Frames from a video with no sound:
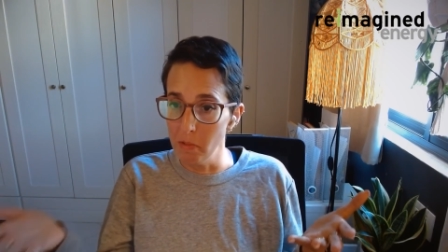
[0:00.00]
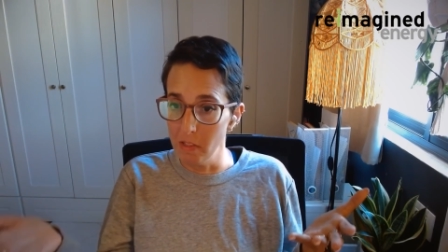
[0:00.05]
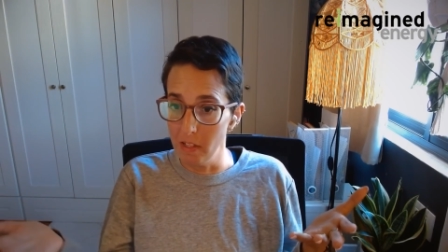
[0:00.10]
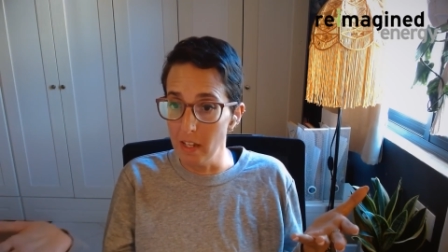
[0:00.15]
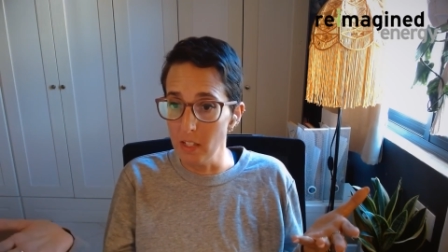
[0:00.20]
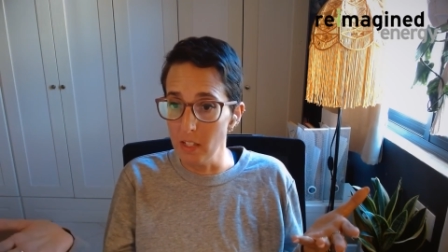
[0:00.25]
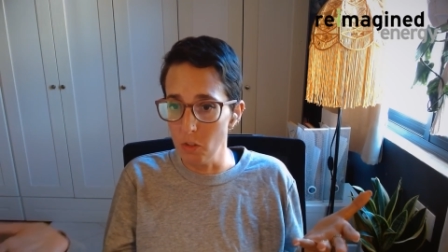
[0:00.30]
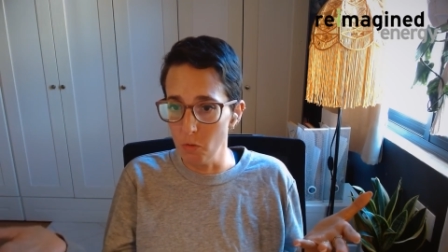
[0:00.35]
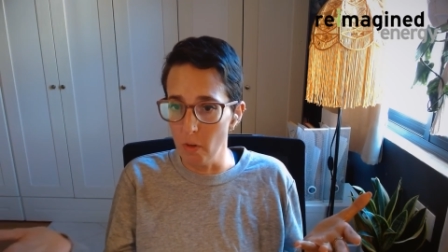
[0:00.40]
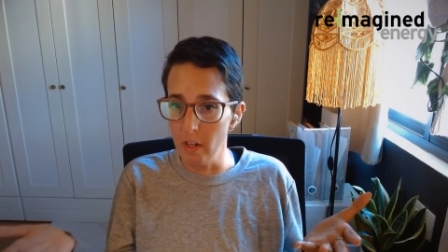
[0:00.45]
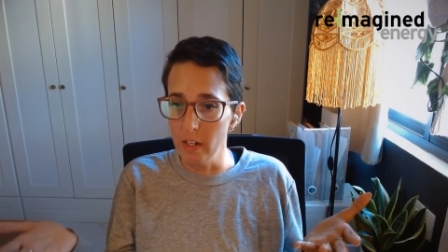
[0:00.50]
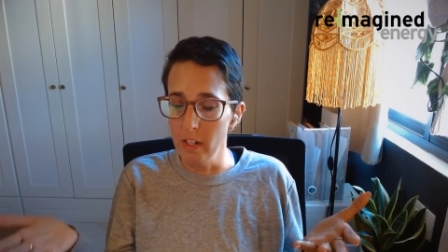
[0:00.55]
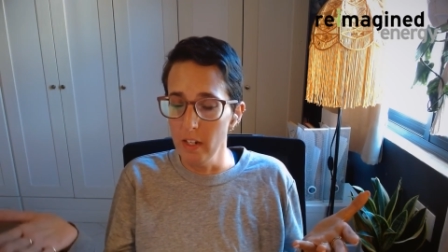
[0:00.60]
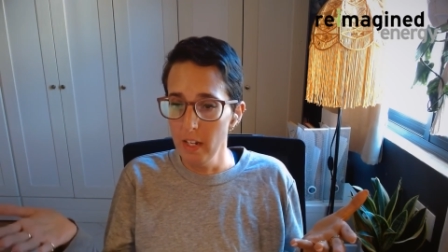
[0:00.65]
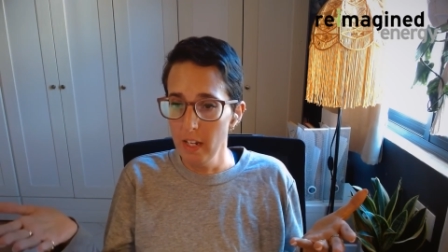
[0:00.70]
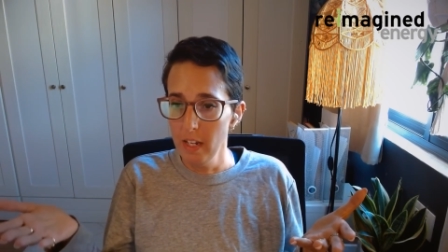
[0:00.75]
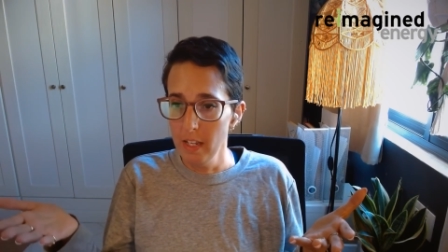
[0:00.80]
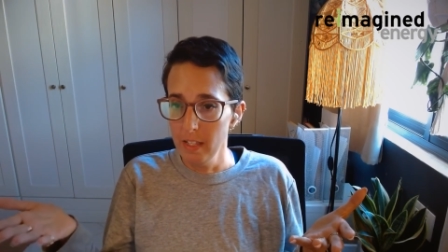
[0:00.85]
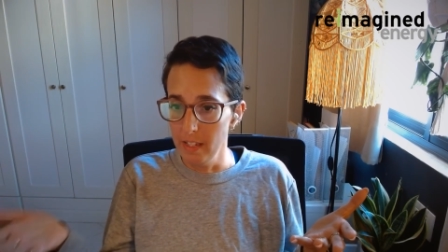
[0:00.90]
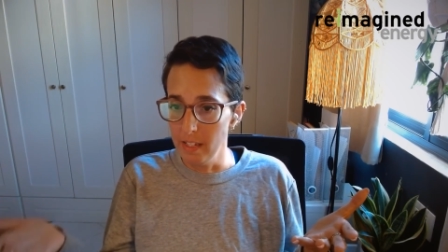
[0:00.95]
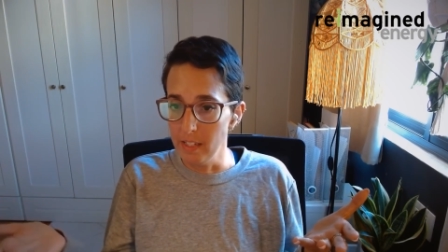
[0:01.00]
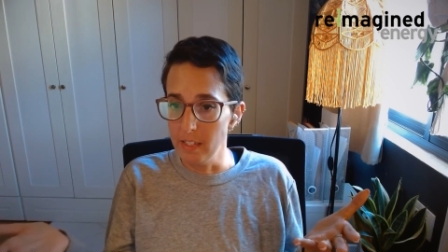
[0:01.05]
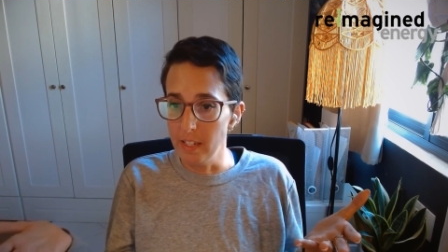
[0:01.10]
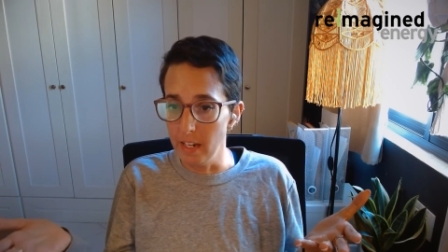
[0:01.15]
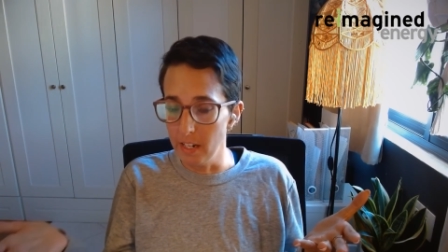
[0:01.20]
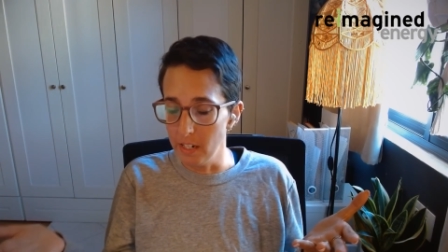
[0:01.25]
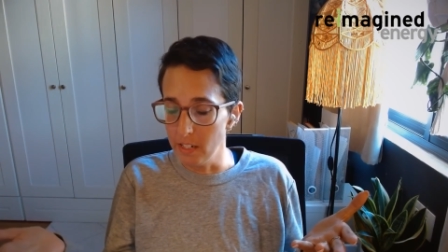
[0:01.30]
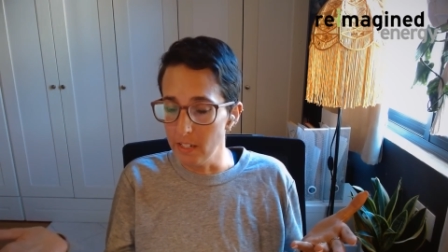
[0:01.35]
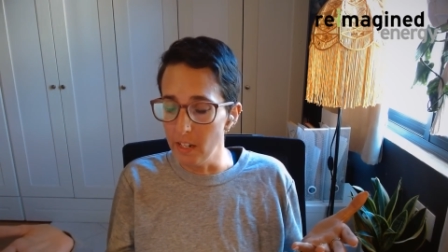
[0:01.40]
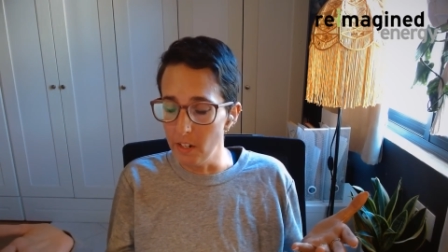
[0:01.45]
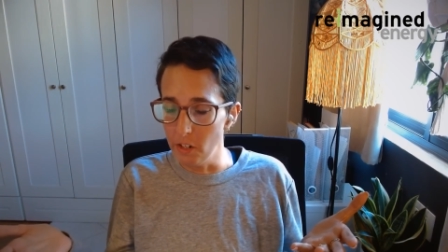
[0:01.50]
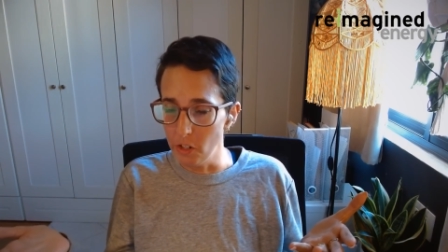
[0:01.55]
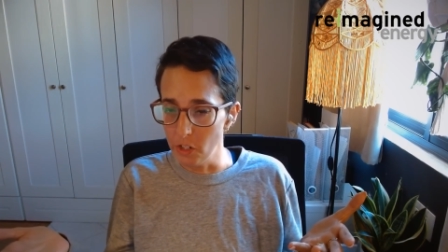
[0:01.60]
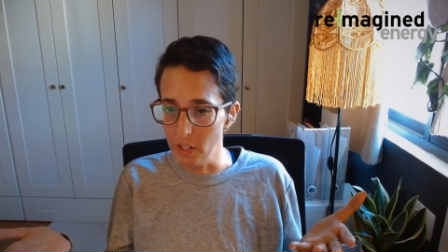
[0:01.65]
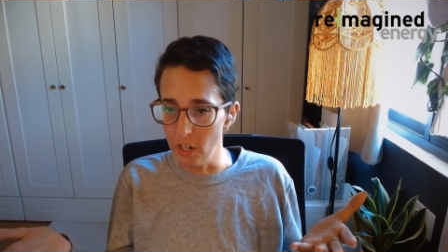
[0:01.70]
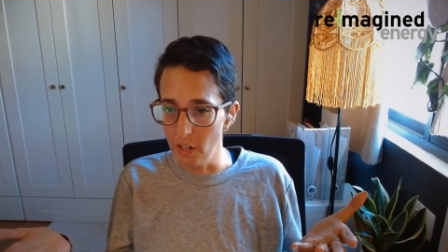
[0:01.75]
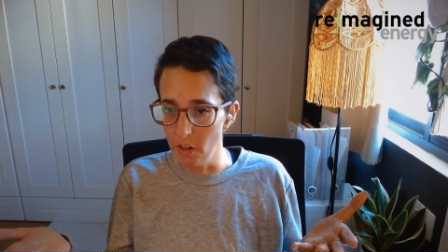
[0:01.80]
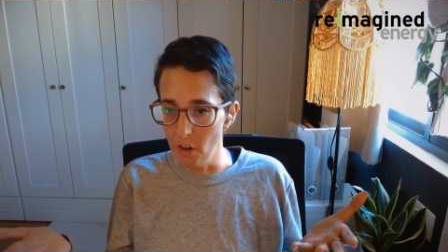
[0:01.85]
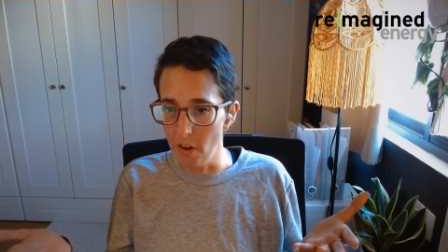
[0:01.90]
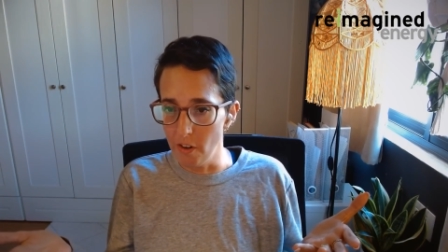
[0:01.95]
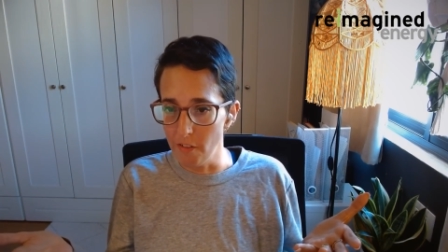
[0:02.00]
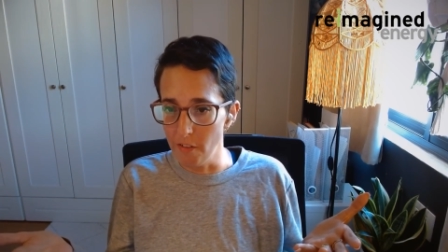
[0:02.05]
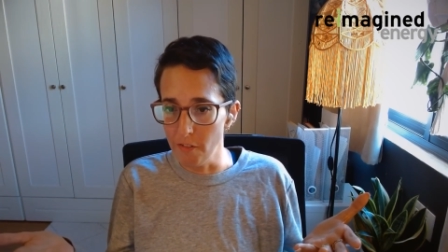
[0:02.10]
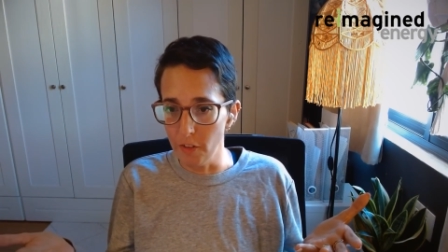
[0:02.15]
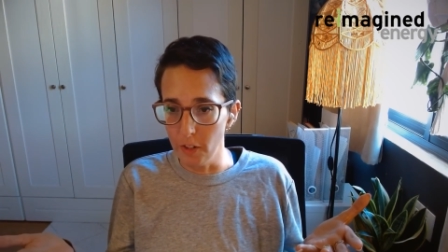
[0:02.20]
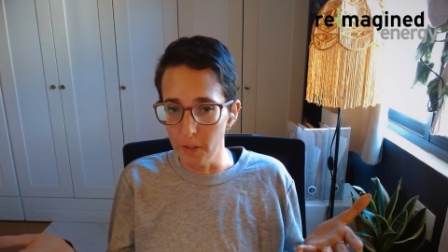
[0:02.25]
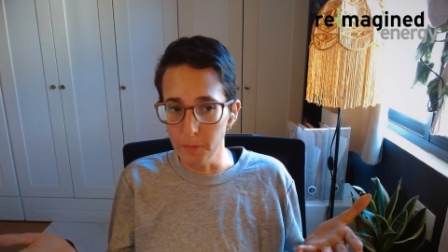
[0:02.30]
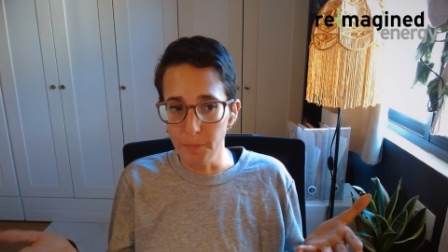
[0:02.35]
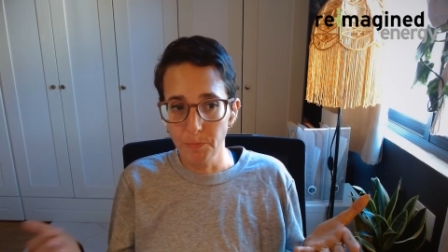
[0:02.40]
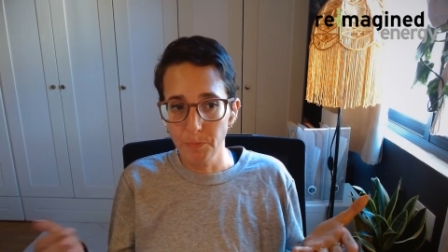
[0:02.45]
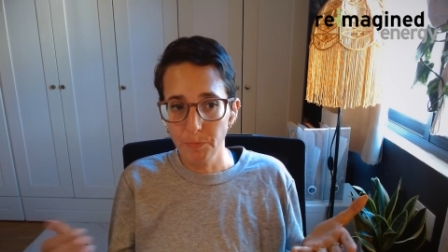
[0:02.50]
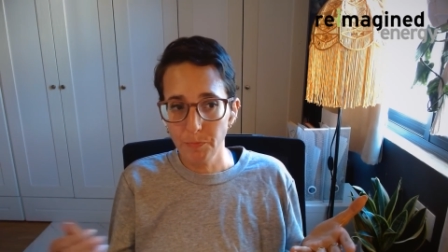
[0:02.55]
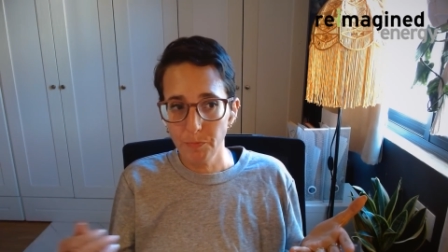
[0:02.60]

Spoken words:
And that's what these data centers can offer.